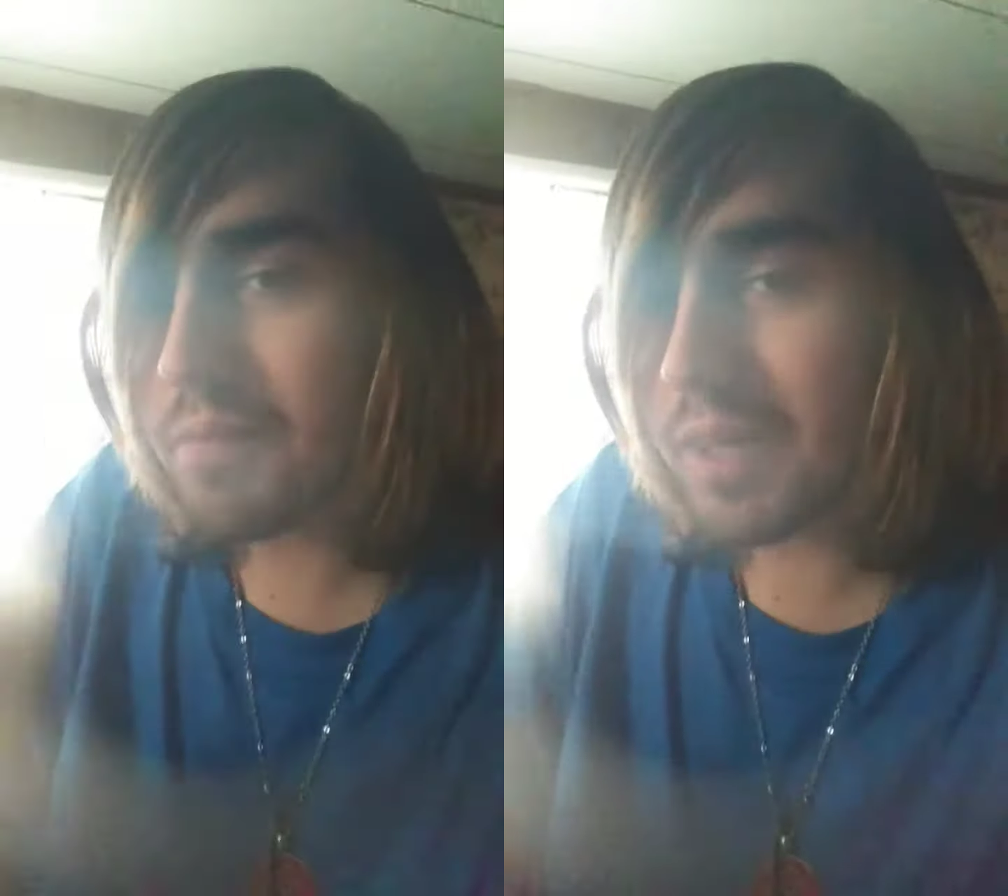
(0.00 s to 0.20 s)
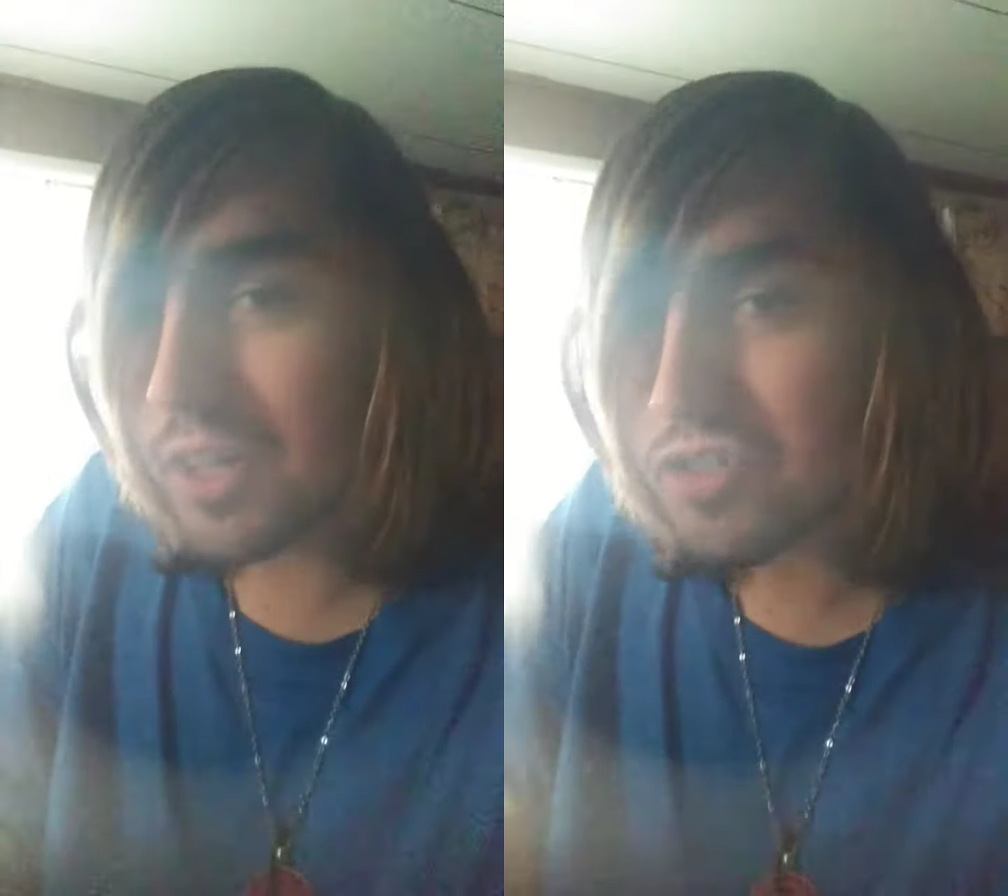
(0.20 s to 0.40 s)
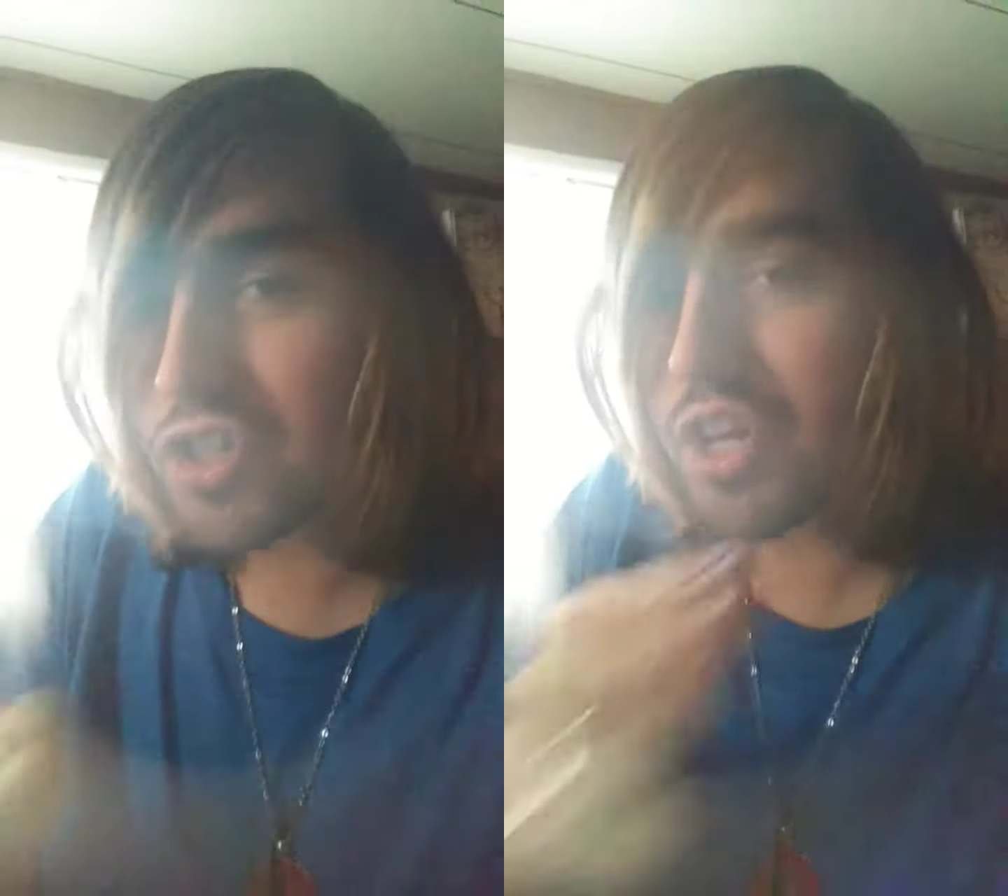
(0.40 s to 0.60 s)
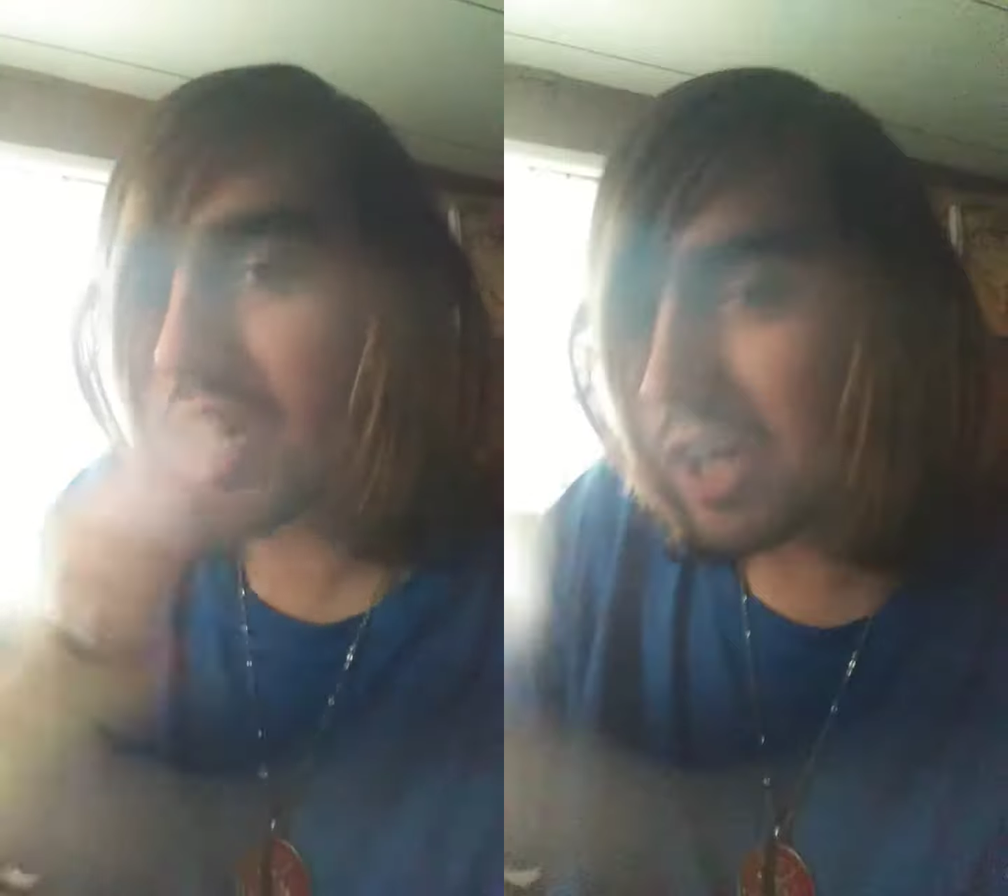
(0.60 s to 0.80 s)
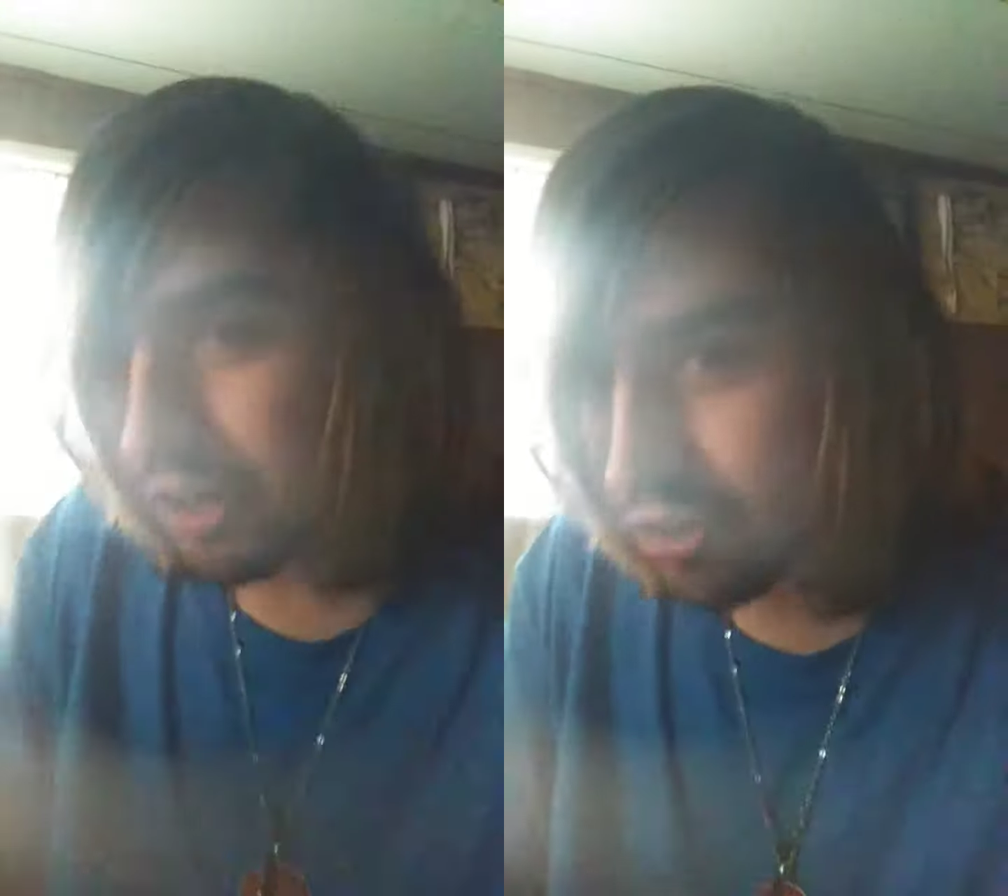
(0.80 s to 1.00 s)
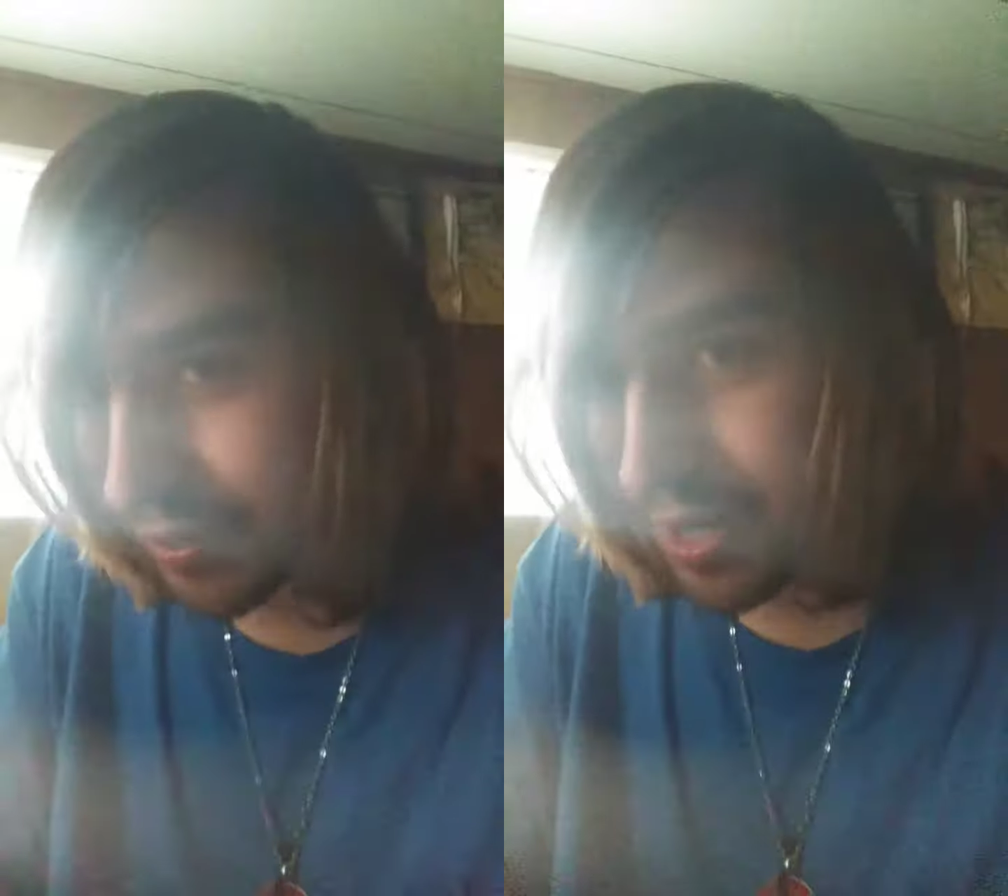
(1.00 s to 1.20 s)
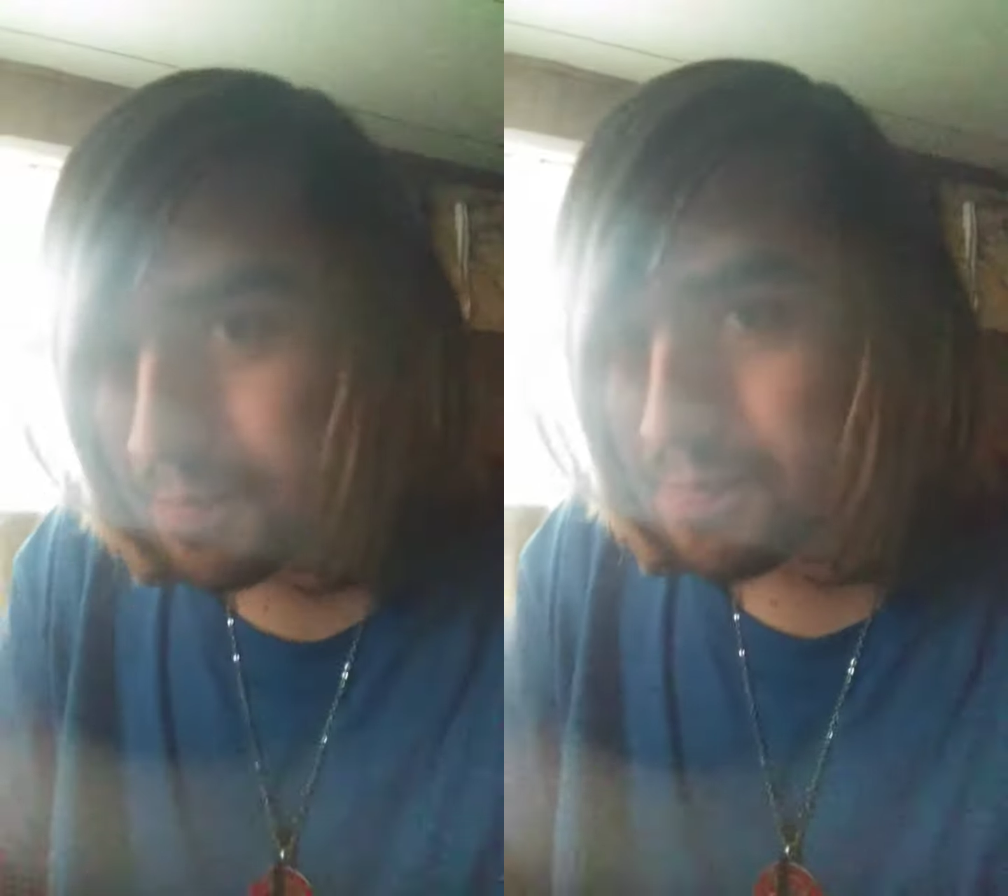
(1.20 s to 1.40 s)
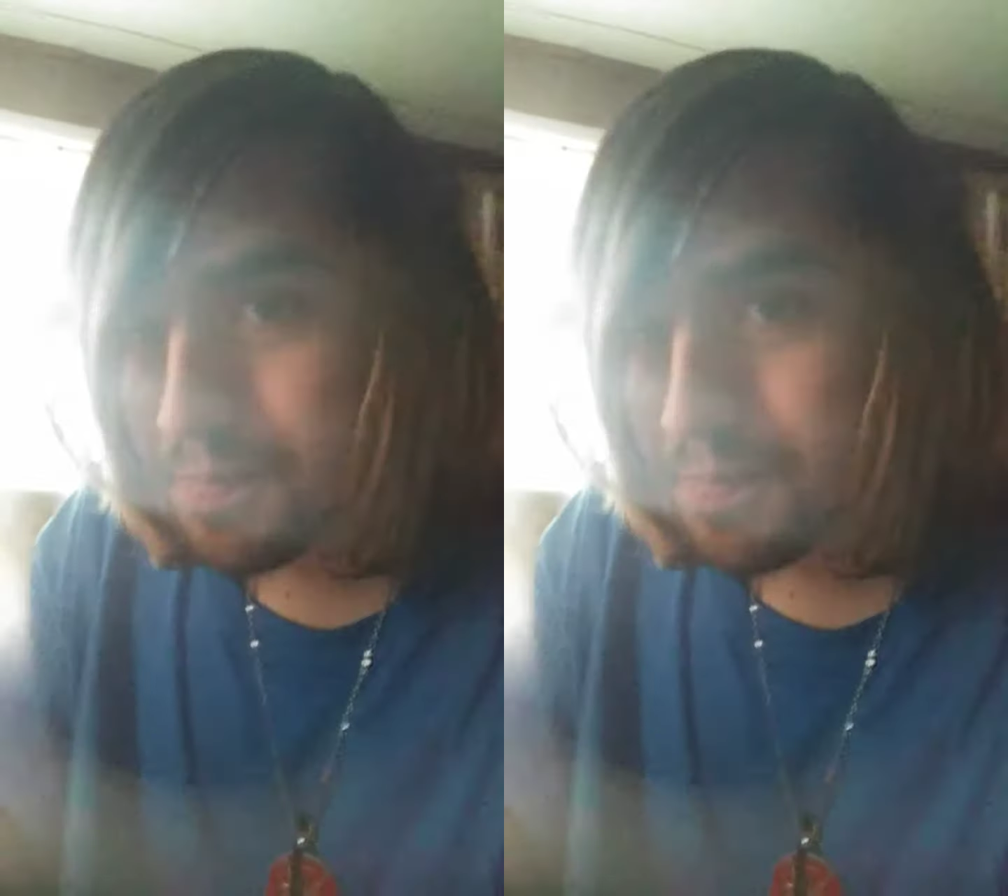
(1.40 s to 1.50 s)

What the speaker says: country to country